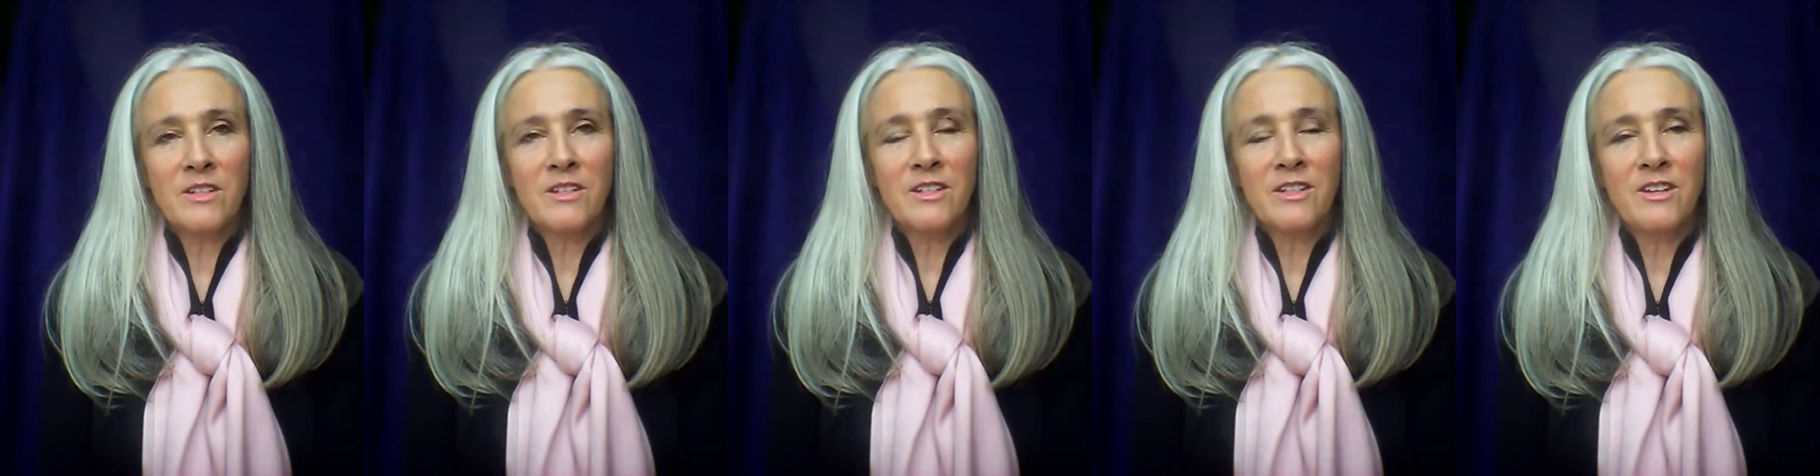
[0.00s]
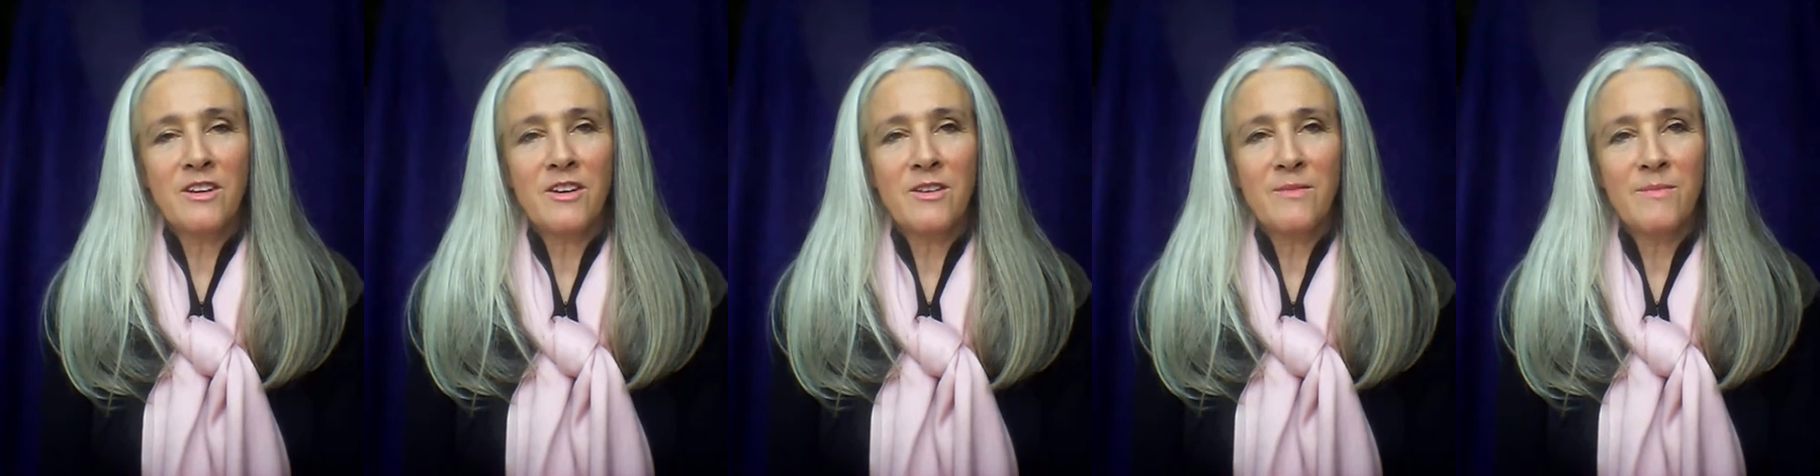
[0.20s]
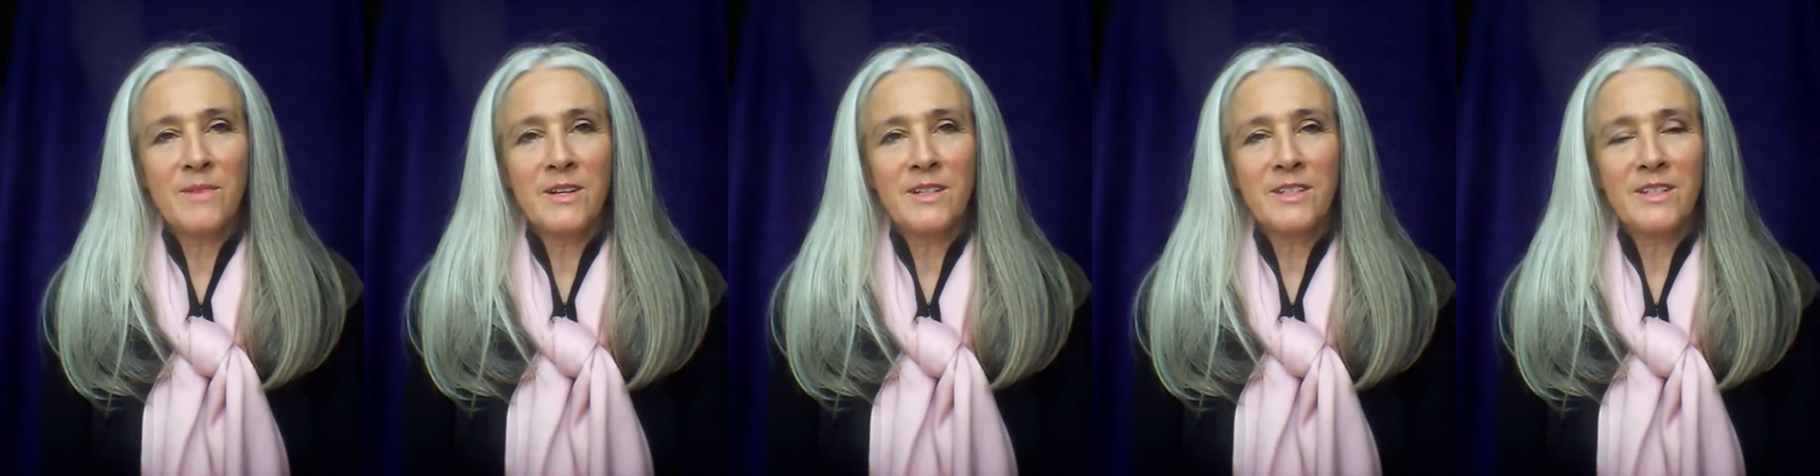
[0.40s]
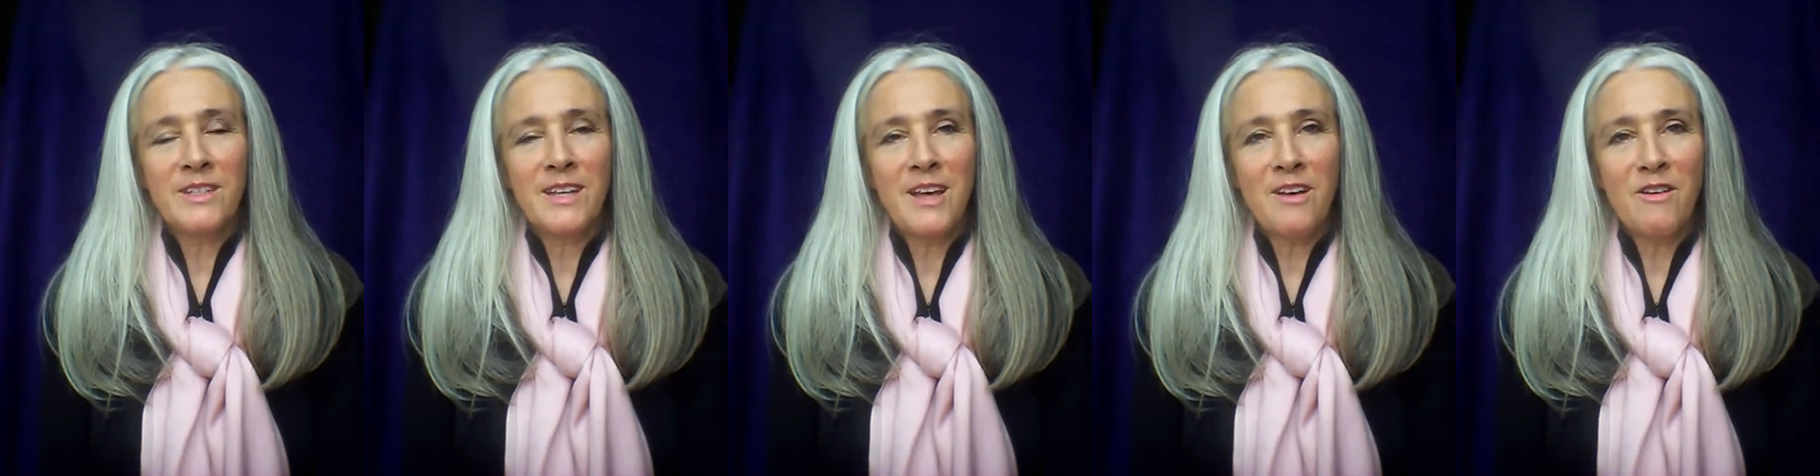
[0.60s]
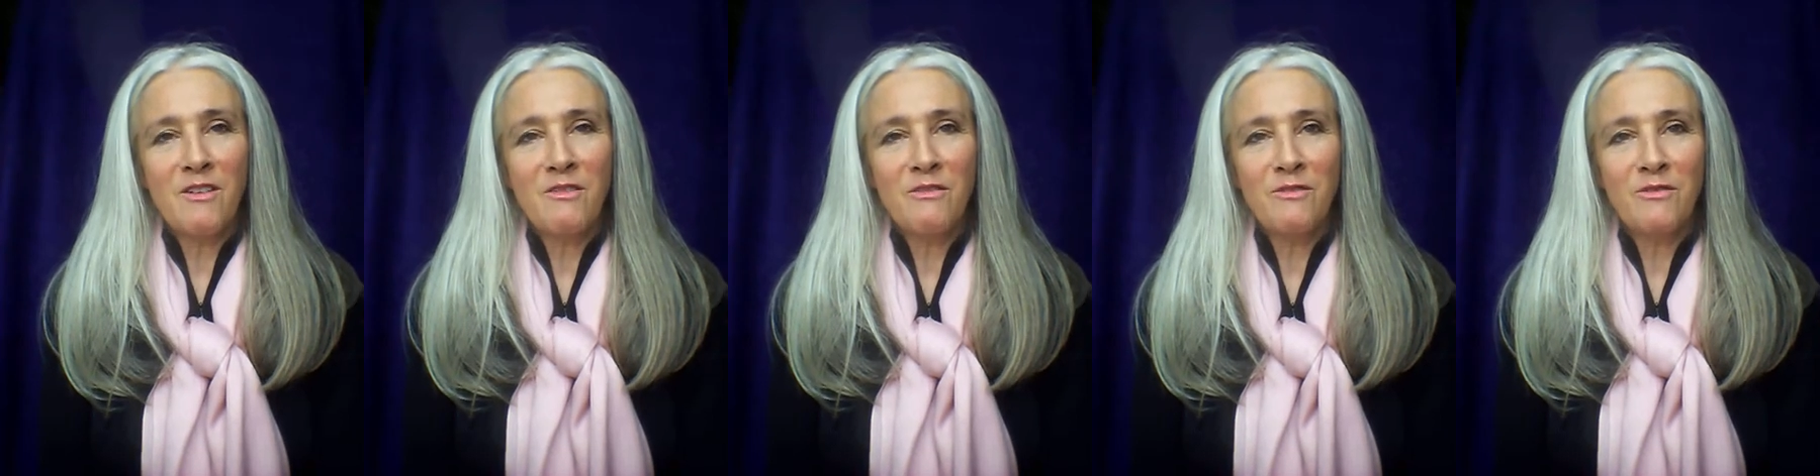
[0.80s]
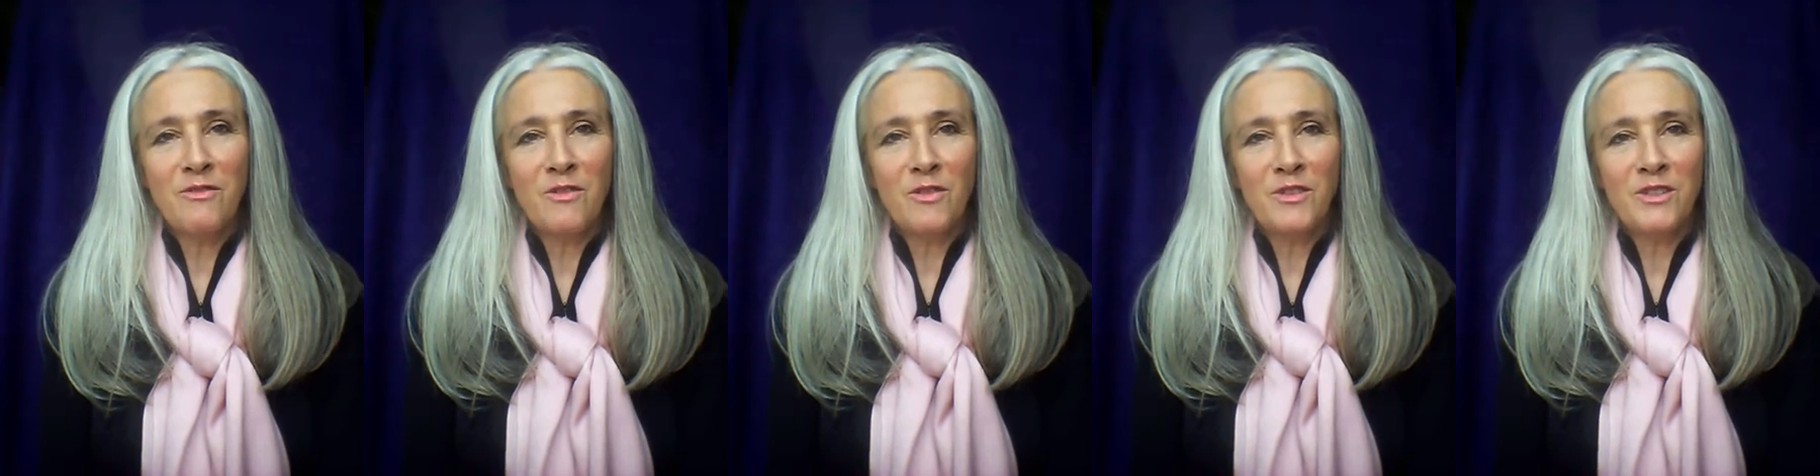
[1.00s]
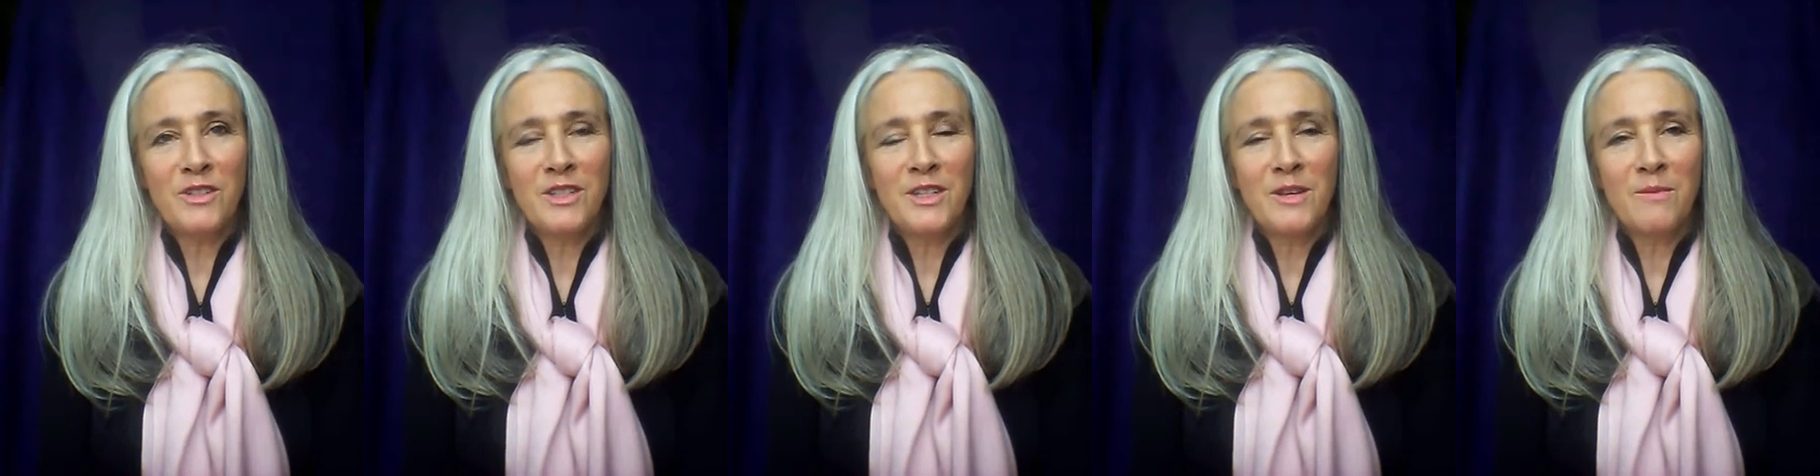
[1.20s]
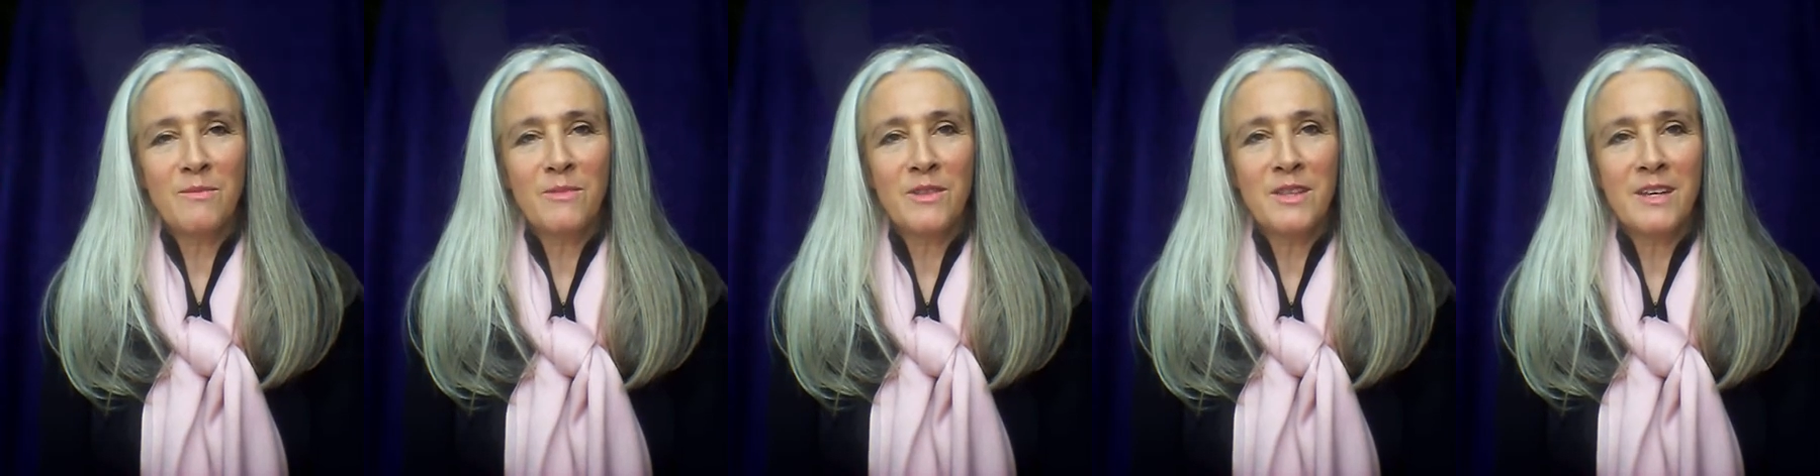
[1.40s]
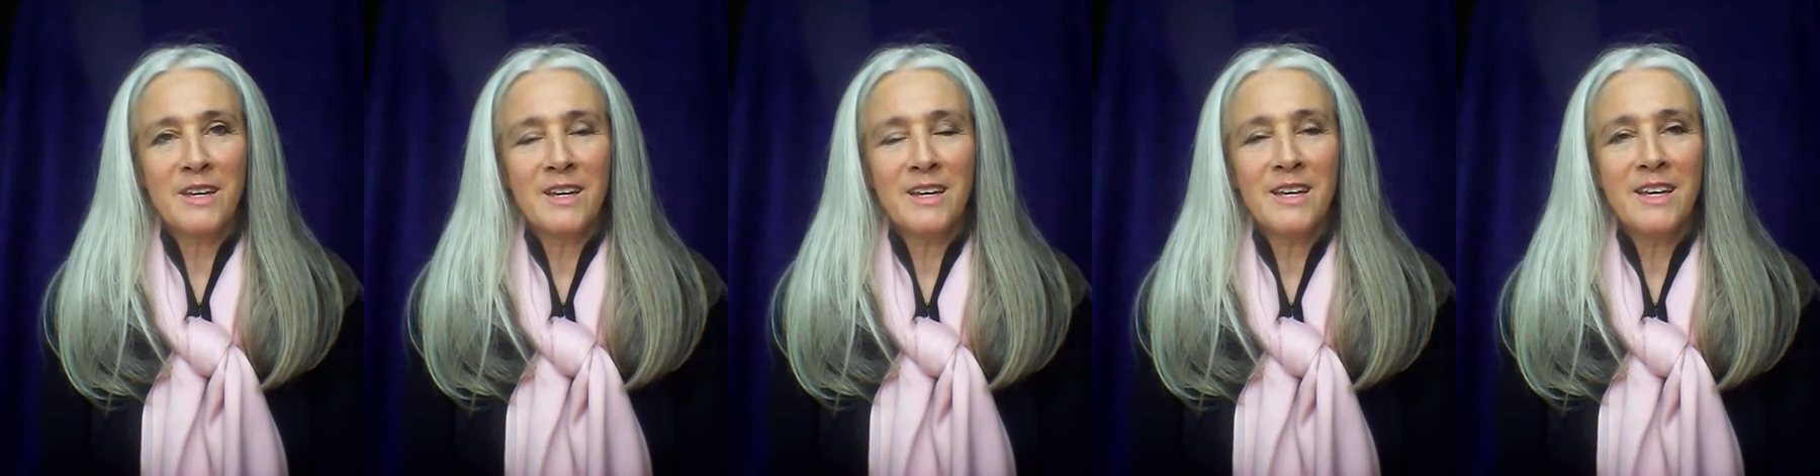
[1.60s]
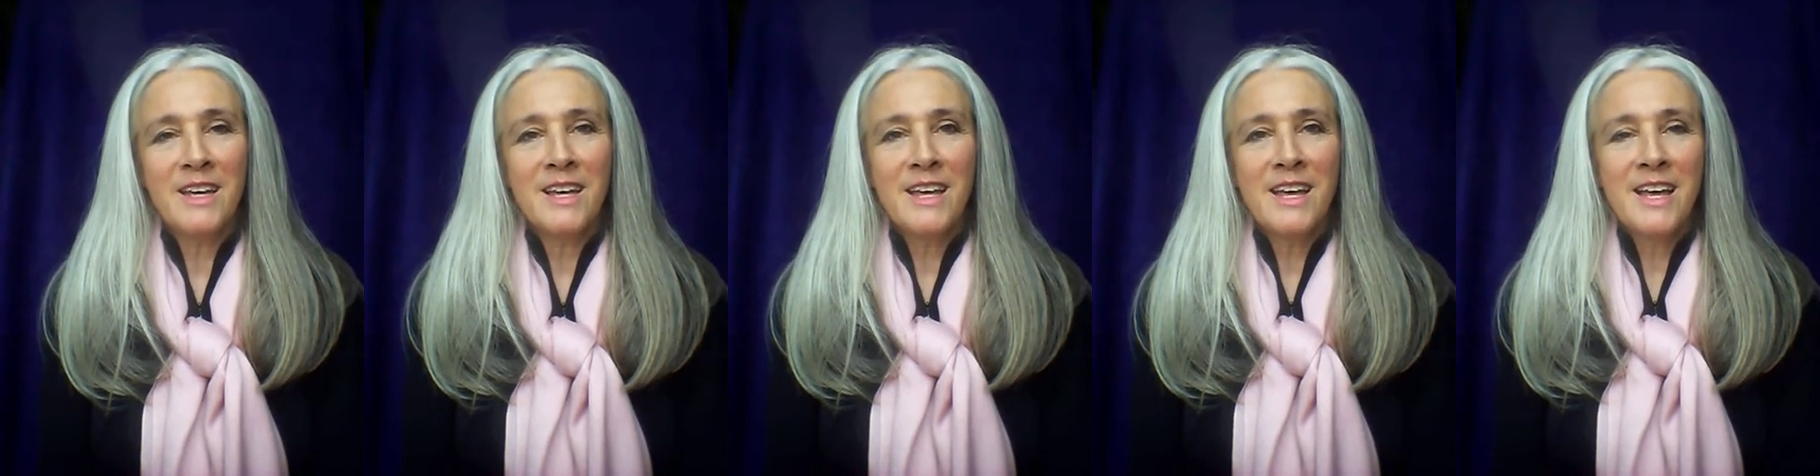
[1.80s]
start myself on
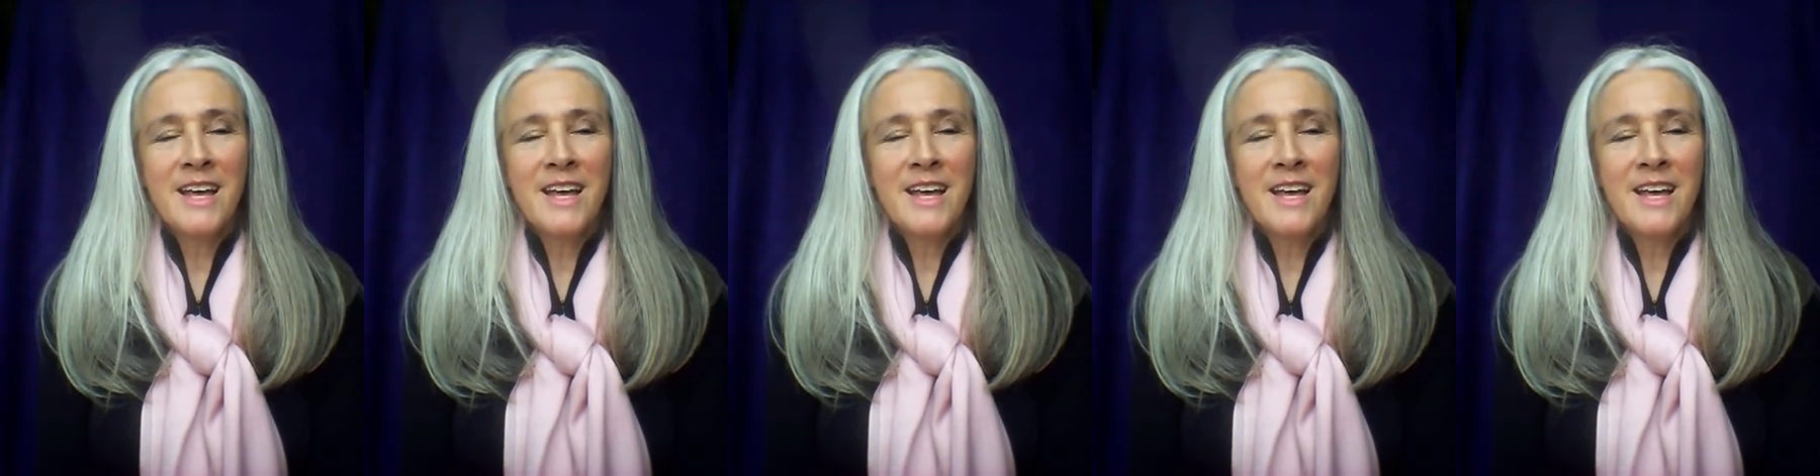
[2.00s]
something.